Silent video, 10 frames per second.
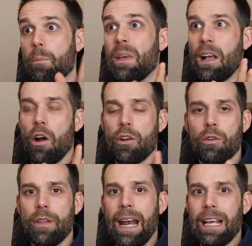big
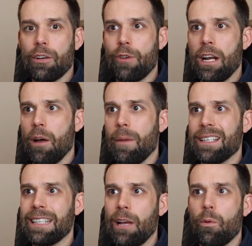article that I can create on my
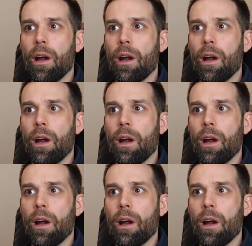site,